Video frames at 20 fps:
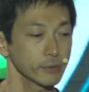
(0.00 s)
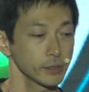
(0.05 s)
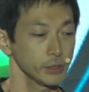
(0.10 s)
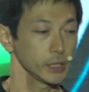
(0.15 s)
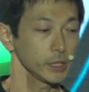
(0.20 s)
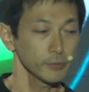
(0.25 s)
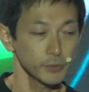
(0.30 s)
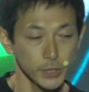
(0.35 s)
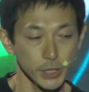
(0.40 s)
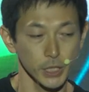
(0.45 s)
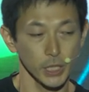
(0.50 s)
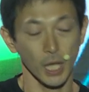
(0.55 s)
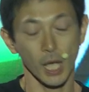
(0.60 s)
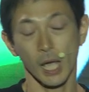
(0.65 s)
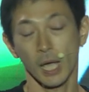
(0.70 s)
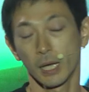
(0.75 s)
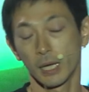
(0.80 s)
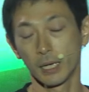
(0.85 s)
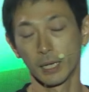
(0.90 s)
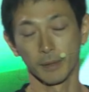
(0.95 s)
the
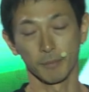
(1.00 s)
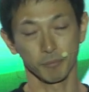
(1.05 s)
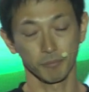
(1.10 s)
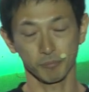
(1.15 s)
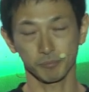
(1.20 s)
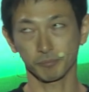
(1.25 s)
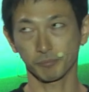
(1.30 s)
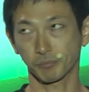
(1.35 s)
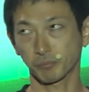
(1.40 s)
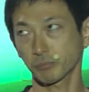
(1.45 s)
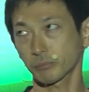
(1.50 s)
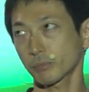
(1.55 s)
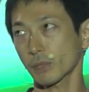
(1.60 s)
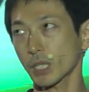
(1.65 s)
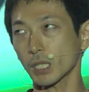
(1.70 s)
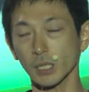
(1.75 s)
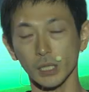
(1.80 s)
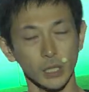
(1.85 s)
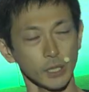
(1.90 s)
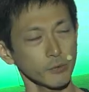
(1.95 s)

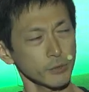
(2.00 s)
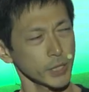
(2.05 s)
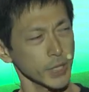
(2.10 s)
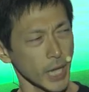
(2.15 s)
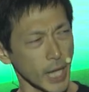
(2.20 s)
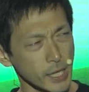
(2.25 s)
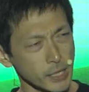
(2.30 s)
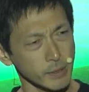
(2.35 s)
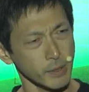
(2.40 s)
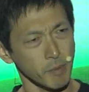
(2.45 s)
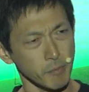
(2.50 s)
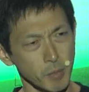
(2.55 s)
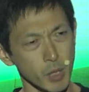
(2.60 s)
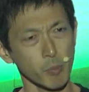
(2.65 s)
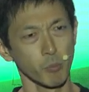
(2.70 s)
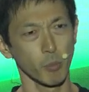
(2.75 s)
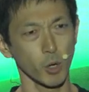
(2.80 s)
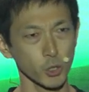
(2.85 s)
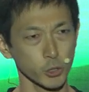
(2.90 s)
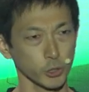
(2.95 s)
SMM
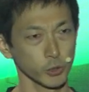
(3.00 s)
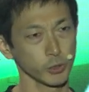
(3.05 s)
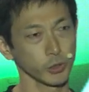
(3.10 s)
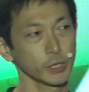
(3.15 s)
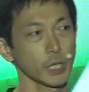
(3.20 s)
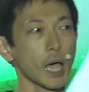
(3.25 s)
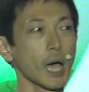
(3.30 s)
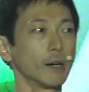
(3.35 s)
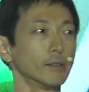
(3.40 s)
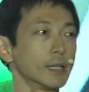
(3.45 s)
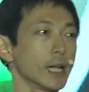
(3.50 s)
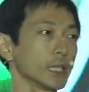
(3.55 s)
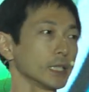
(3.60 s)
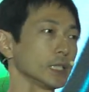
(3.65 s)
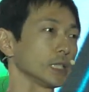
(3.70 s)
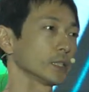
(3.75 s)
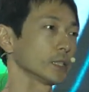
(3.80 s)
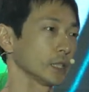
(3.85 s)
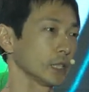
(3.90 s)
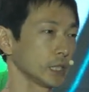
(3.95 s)
modules are
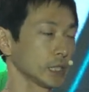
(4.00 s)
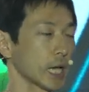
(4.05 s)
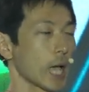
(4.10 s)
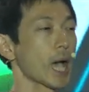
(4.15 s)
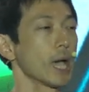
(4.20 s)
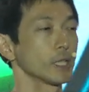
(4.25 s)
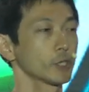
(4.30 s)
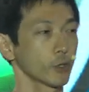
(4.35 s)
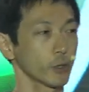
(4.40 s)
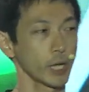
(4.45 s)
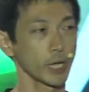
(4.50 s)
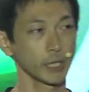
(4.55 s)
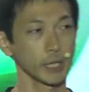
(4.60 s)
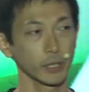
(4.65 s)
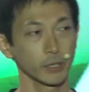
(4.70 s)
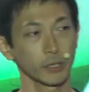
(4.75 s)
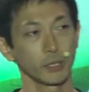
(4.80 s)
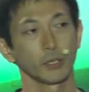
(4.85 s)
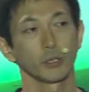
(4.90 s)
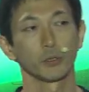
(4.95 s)
running in isolated
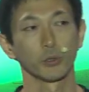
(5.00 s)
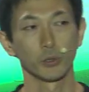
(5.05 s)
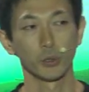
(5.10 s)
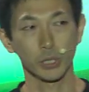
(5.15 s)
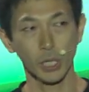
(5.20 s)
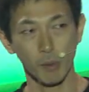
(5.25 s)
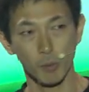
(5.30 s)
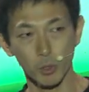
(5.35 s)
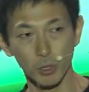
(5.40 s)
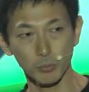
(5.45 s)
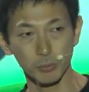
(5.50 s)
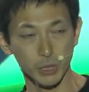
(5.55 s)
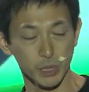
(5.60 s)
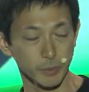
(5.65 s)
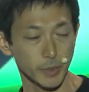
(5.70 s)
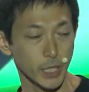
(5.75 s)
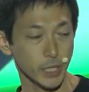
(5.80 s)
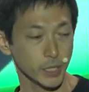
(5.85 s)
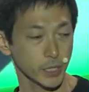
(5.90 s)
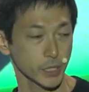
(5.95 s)
user mode
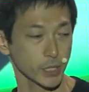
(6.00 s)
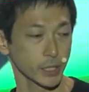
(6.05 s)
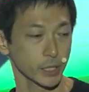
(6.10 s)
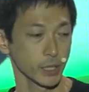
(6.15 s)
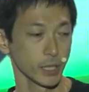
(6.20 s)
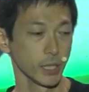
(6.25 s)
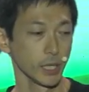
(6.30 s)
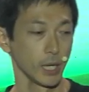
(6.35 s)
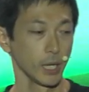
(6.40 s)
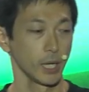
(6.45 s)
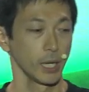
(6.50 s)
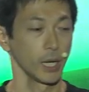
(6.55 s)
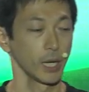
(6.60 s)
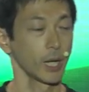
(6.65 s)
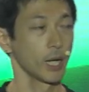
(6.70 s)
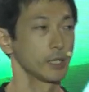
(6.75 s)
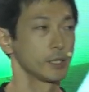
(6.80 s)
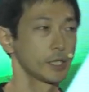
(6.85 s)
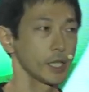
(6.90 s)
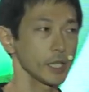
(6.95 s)
privilege, they